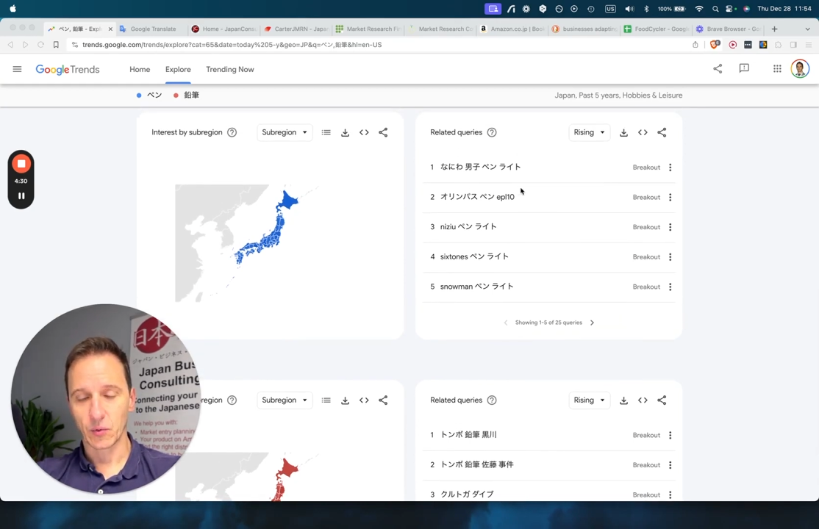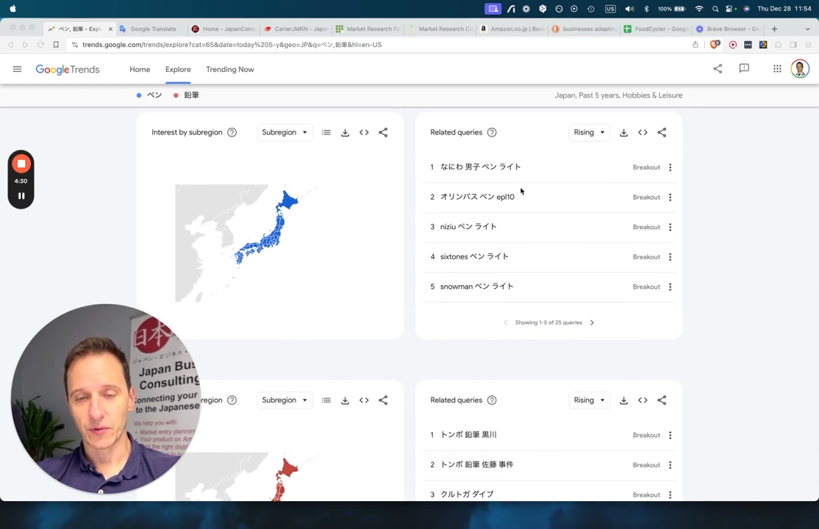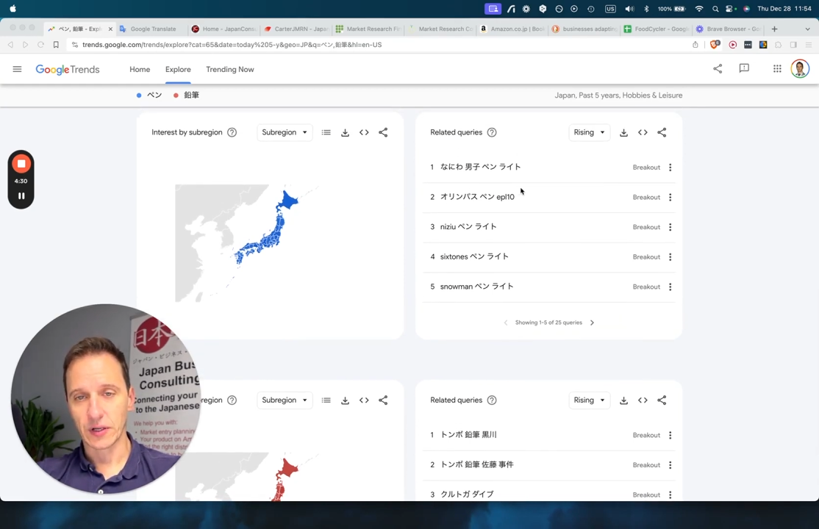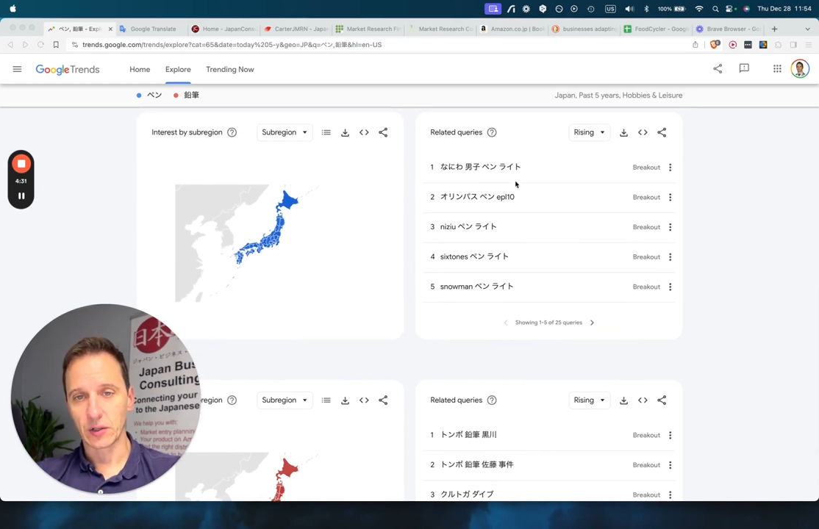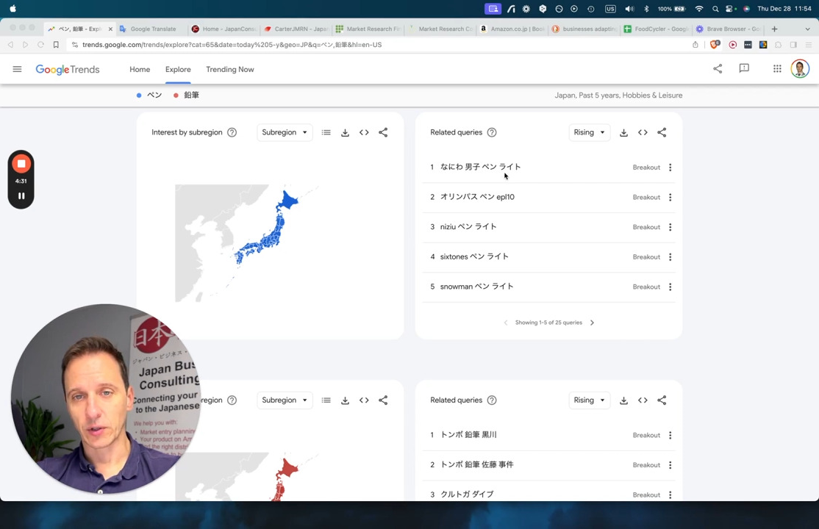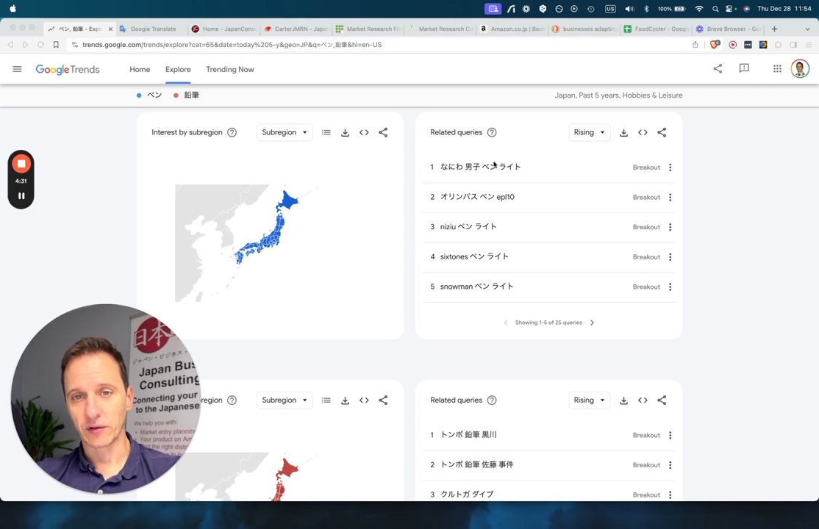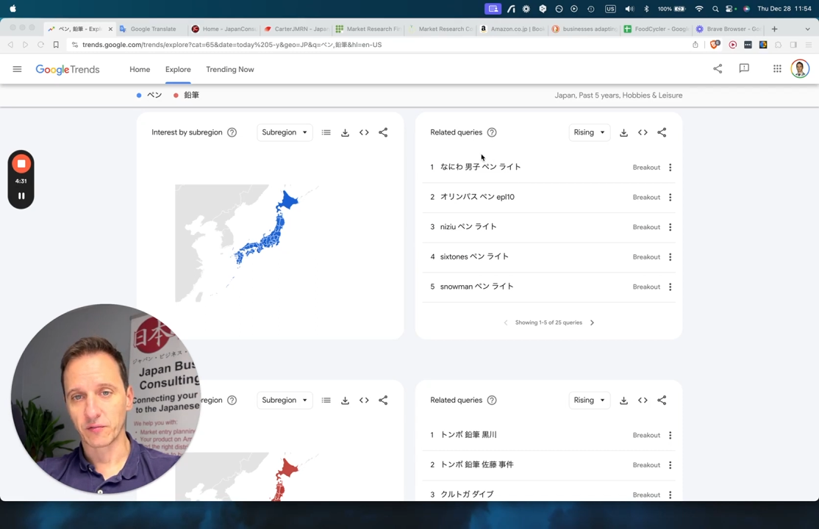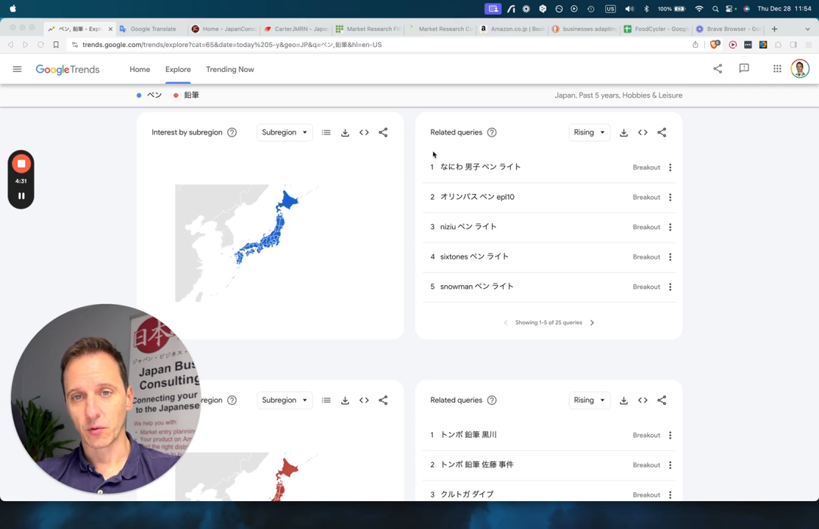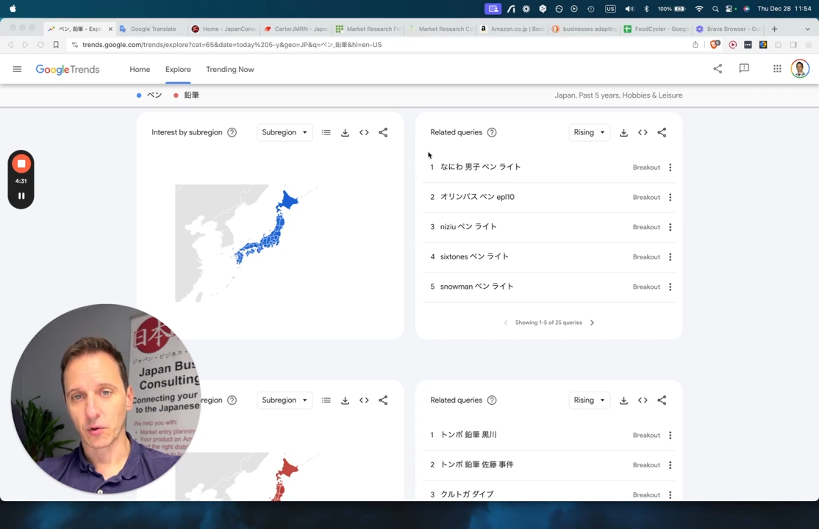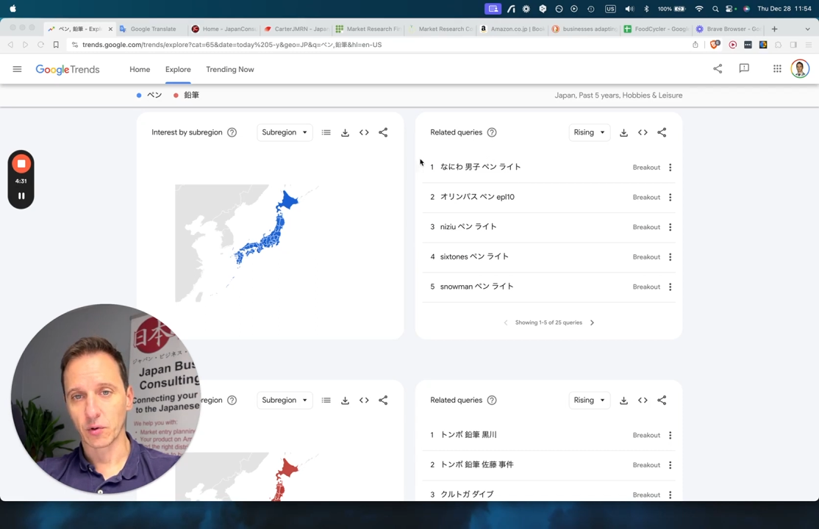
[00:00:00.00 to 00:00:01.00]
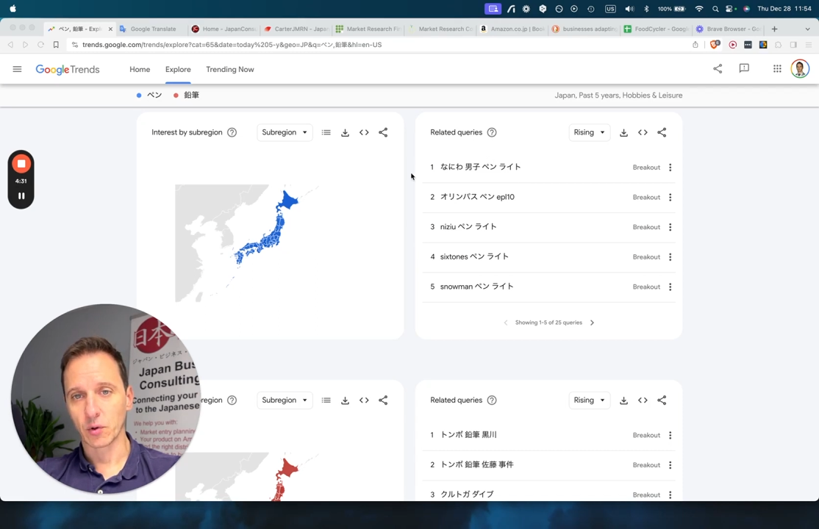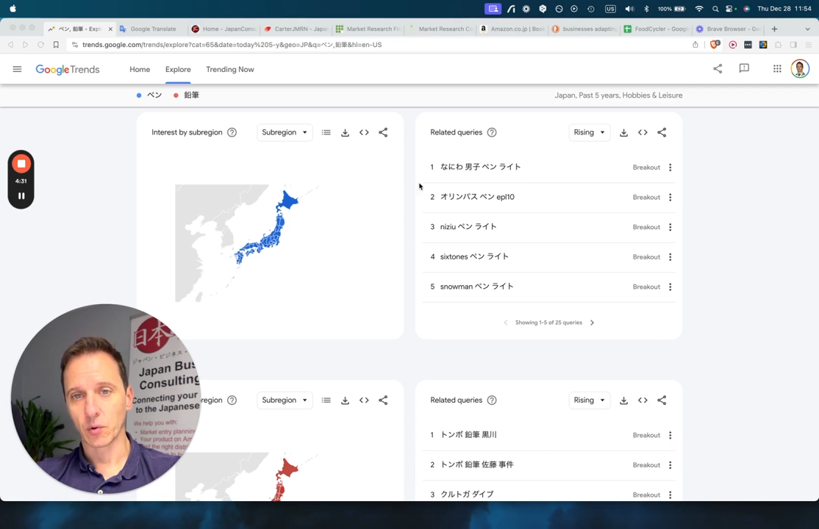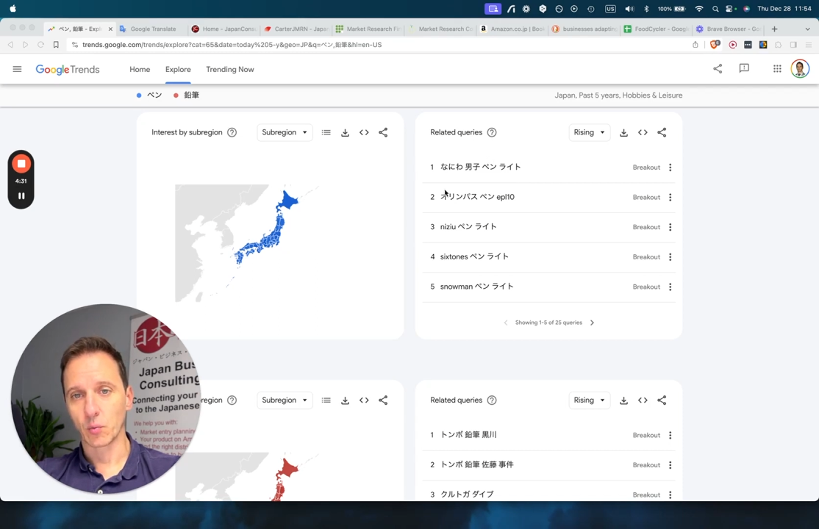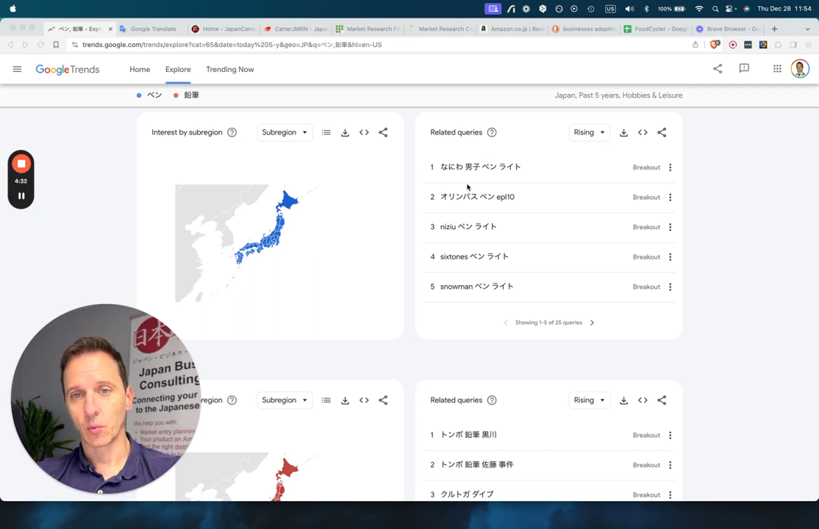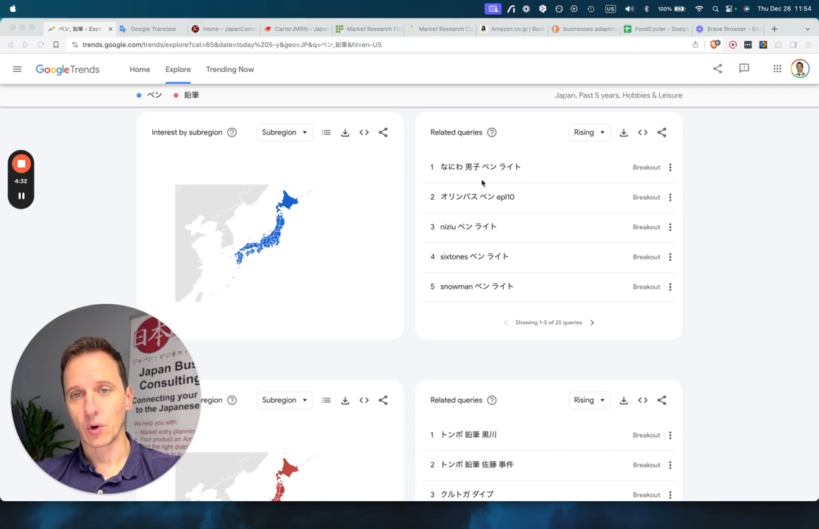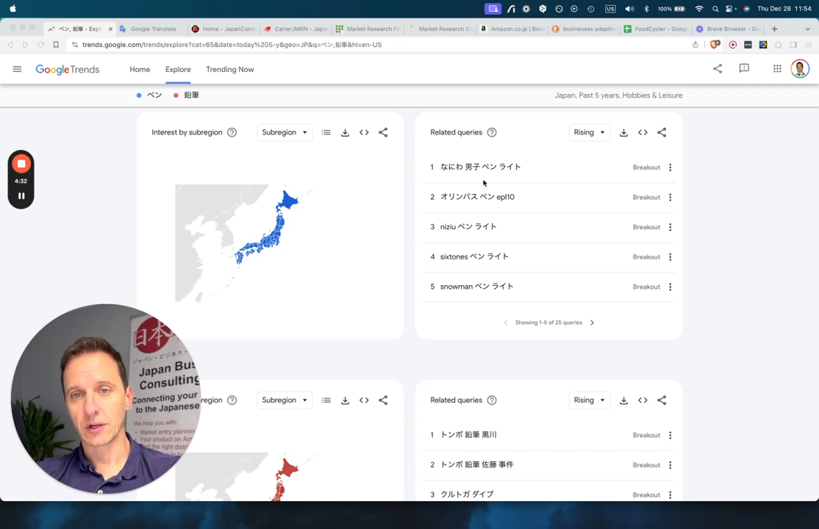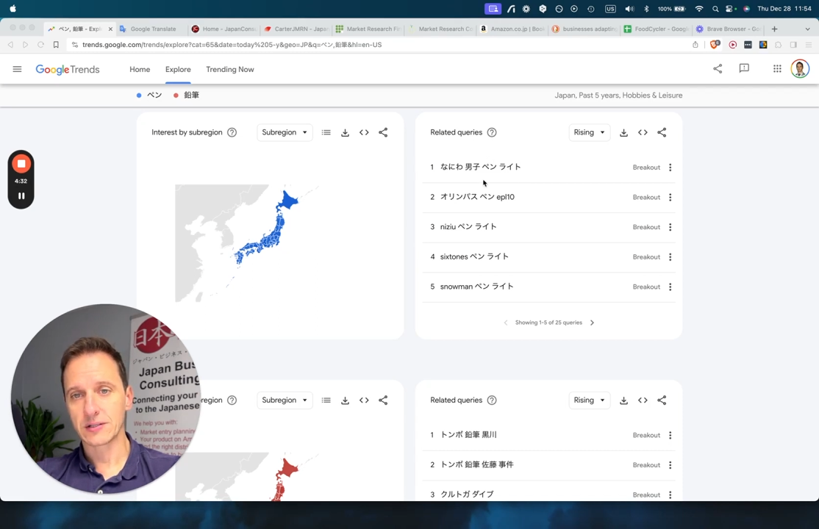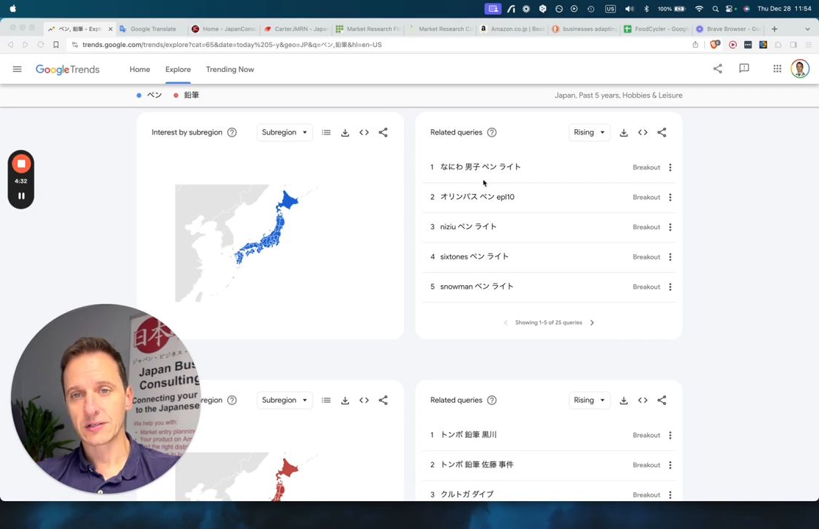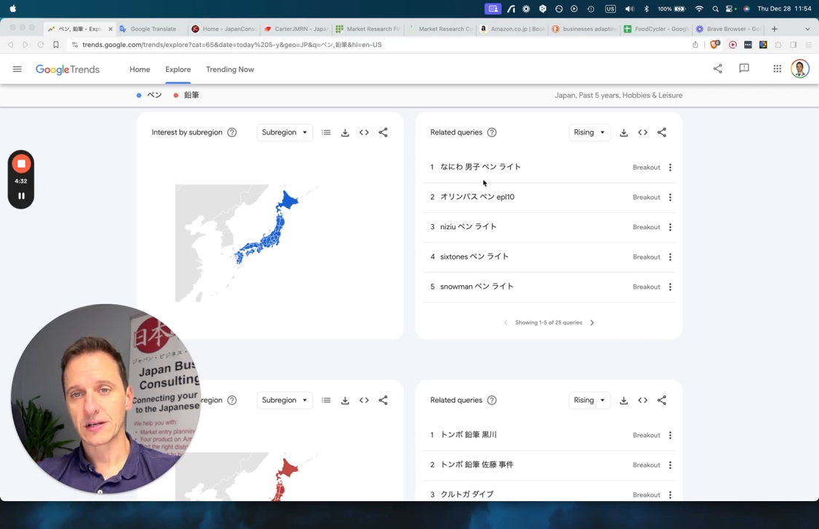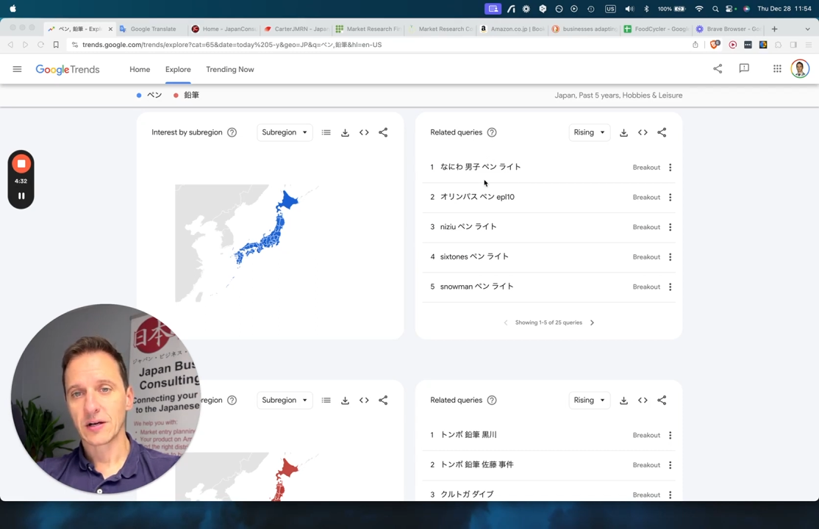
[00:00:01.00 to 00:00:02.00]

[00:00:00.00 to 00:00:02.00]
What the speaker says: they looking for, or what